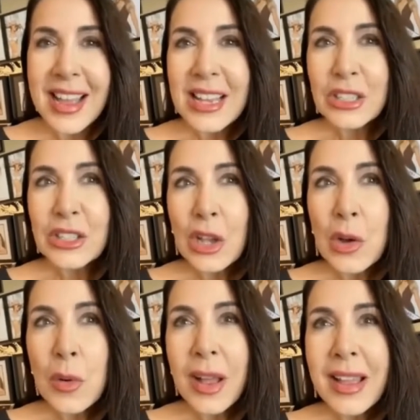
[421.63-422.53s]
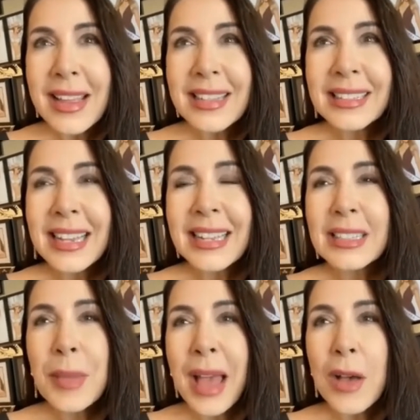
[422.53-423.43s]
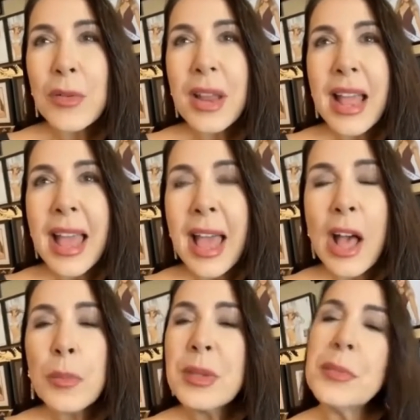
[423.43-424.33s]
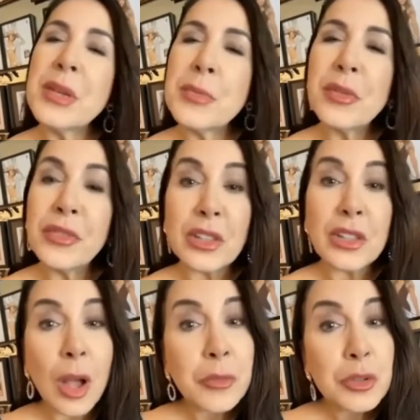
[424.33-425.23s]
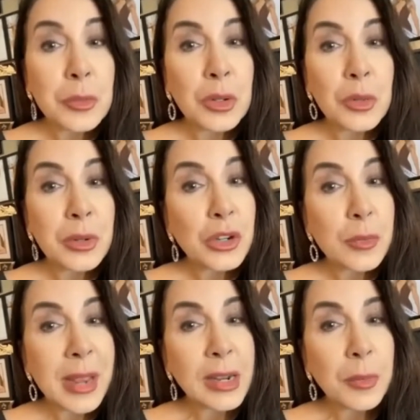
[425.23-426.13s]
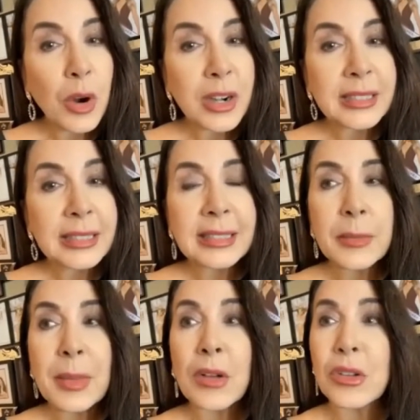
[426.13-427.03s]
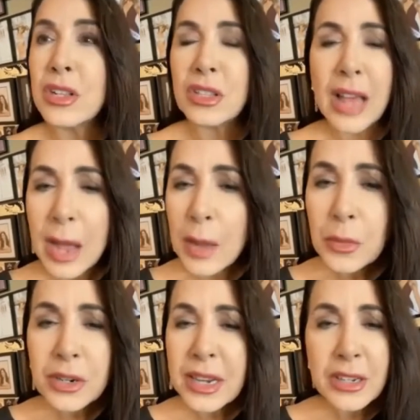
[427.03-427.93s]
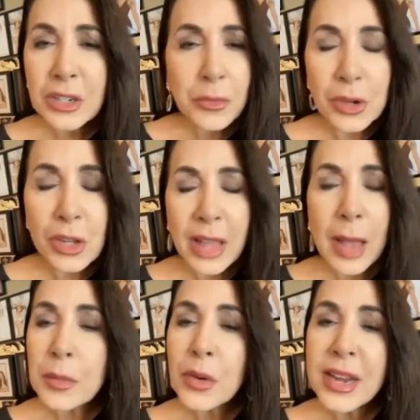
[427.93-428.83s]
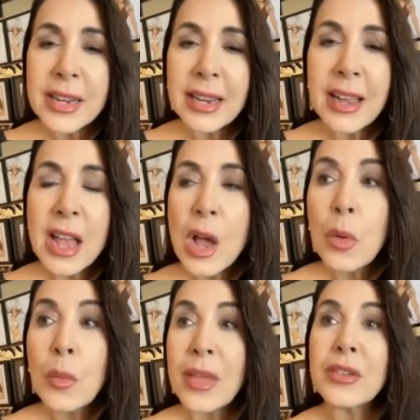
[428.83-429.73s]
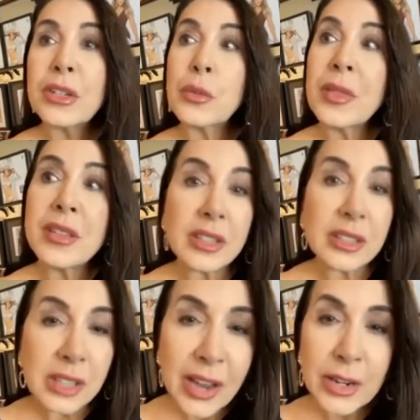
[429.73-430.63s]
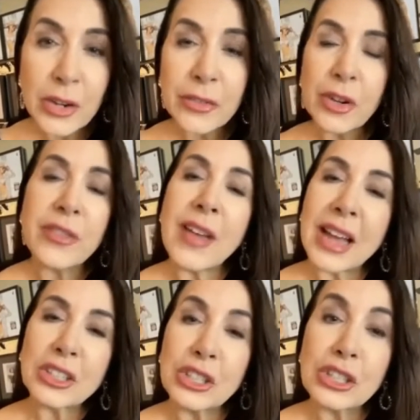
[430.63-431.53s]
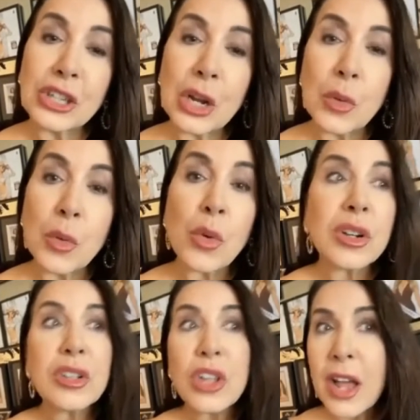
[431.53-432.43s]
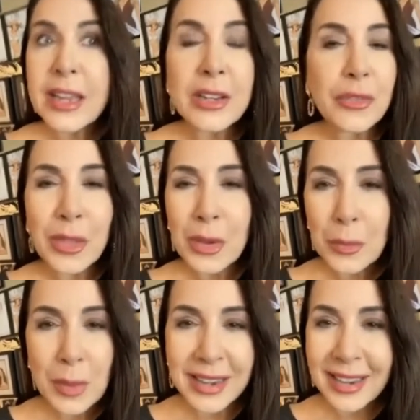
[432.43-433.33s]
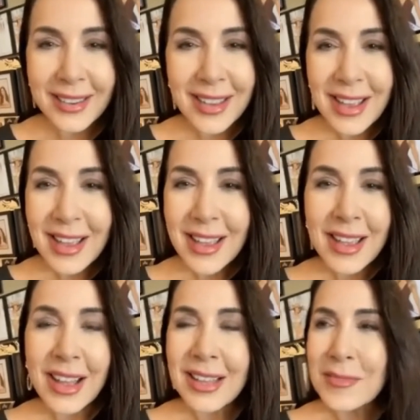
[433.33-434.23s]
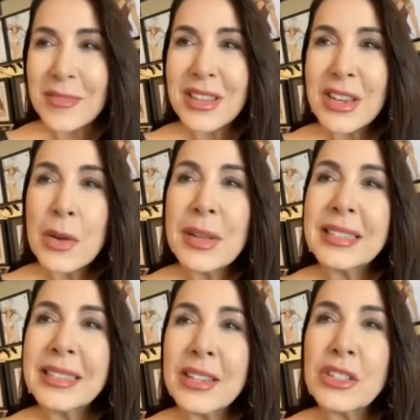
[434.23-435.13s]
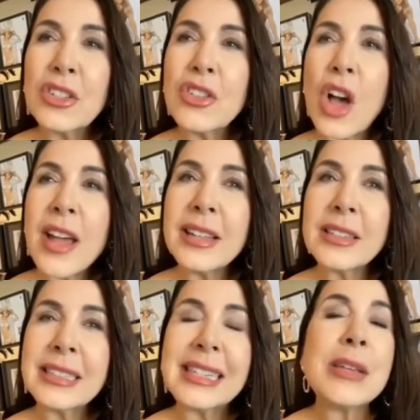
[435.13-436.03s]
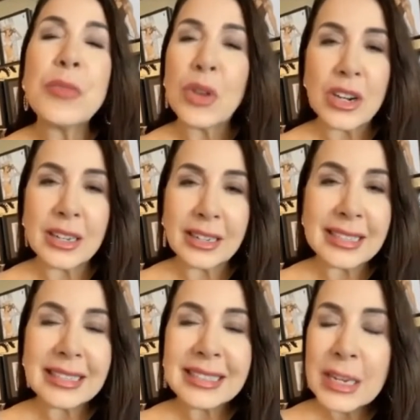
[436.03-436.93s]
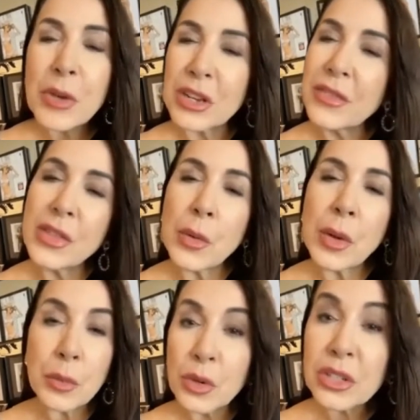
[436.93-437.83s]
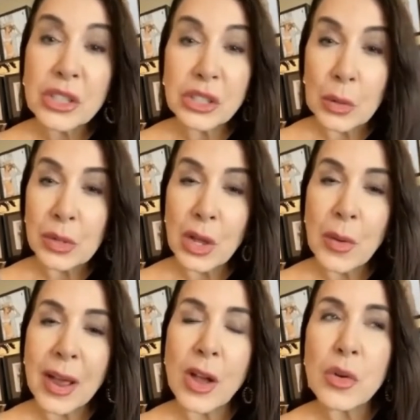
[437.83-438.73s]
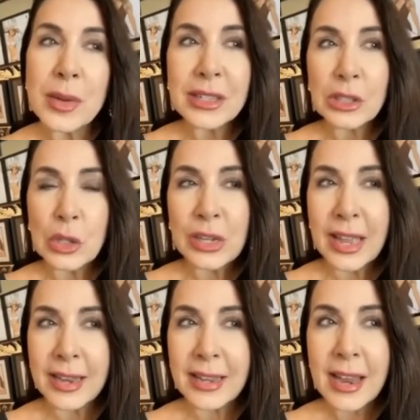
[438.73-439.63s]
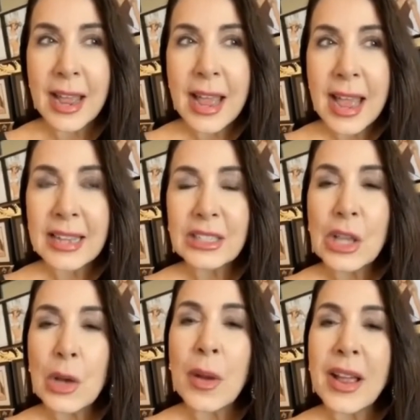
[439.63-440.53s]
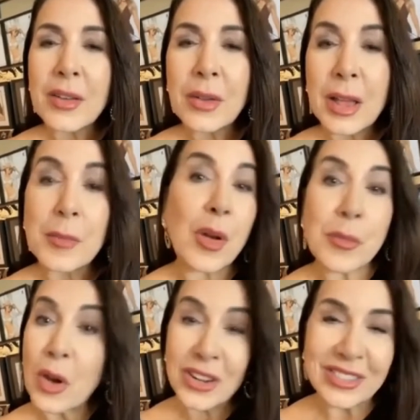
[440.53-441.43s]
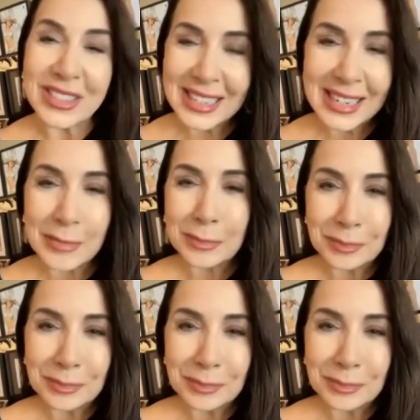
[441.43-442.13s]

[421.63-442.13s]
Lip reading: So it's about helping people feel comfortable when you're a makeup artist. It's about collaborating, whether it's with a designer for a fashion show or a client for their wedding. There's a lot, it's teamwork. It's teamwork. Even though I work solo, I always look at it as though I'm part of a team.